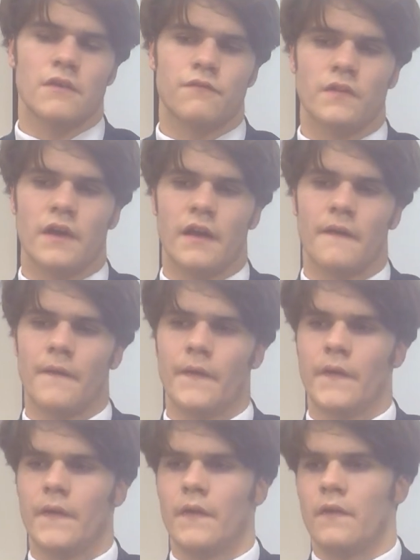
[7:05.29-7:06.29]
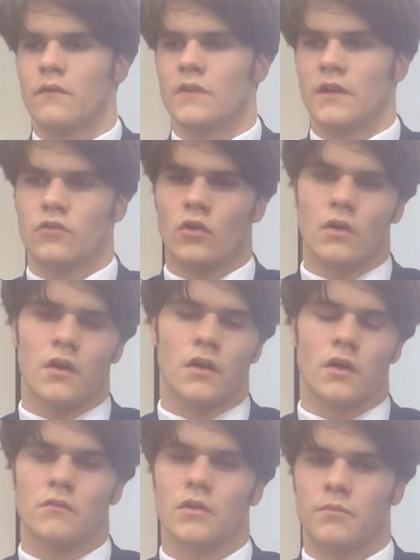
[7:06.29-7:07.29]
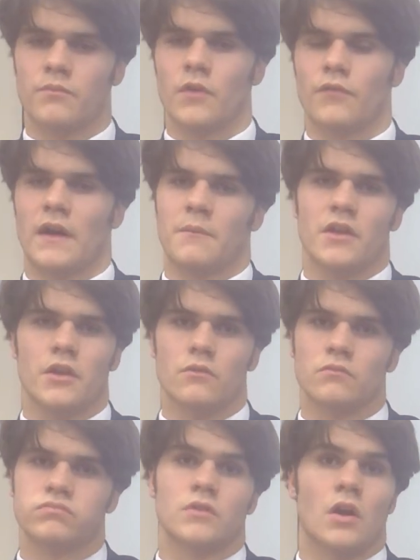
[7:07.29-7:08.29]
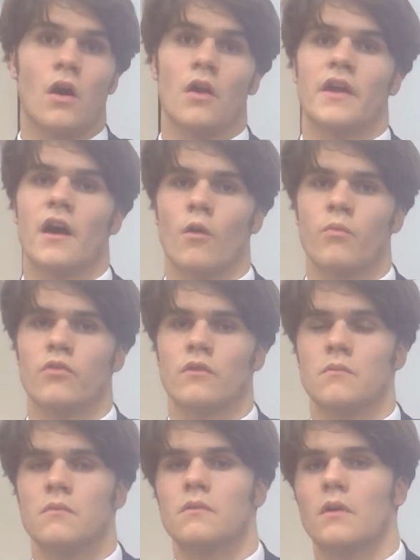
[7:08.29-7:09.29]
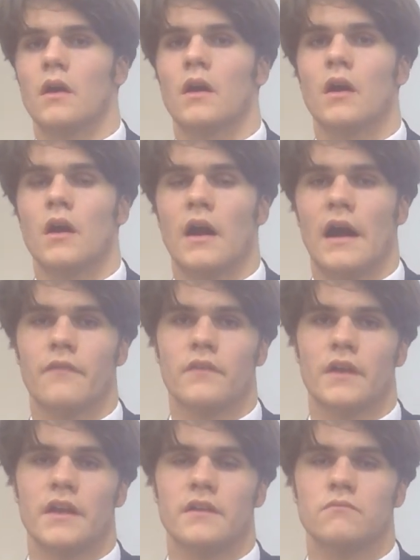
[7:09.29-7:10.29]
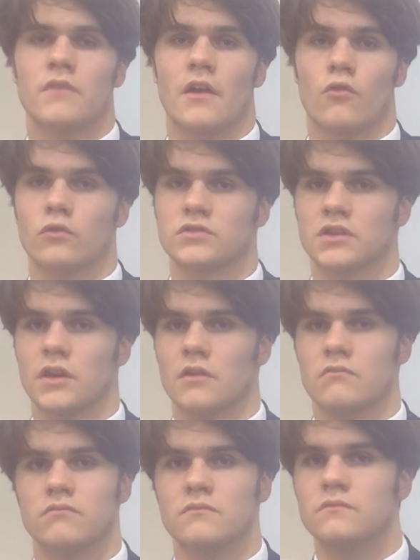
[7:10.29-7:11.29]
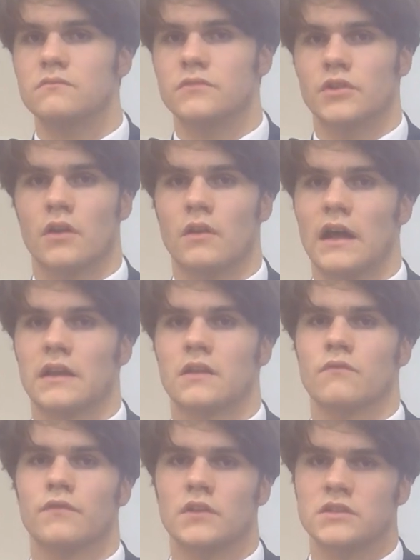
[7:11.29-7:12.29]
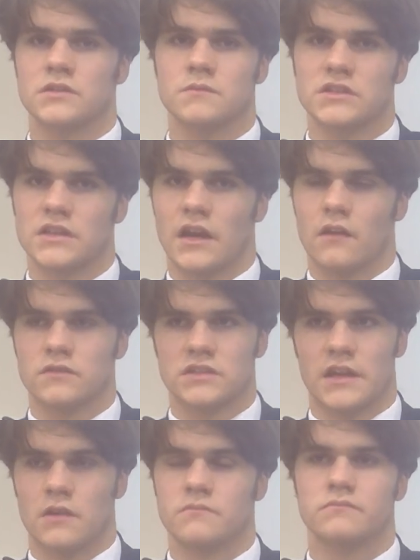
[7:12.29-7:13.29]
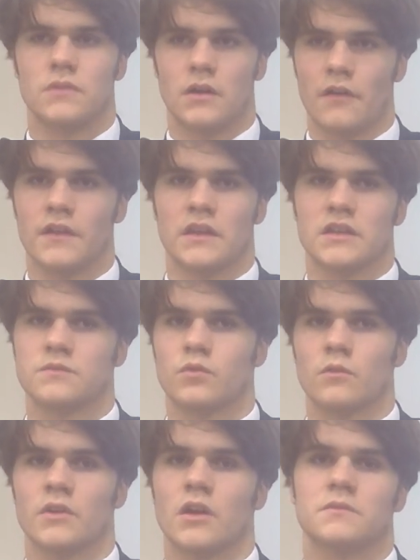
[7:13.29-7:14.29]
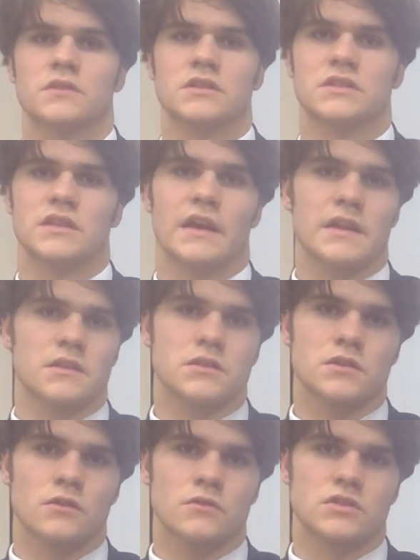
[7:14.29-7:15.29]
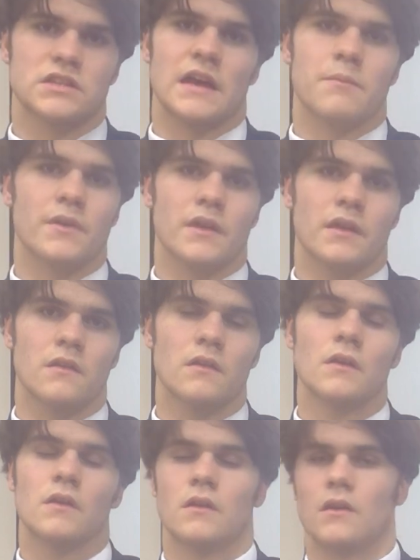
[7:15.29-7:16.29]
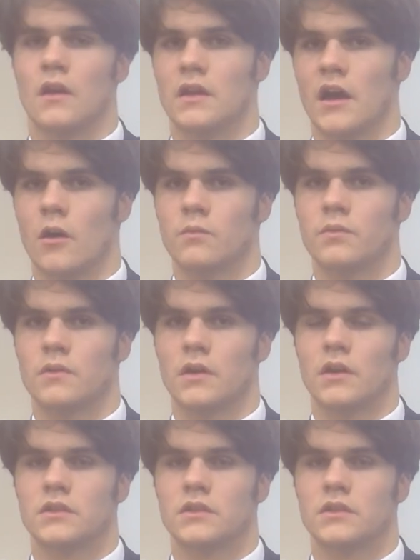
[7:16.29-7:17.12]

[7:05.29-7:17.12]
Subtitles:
if they've got a family who can't help them and they're also, you know, lacking funds themselves, then I think it's probably up to the state to step in and help.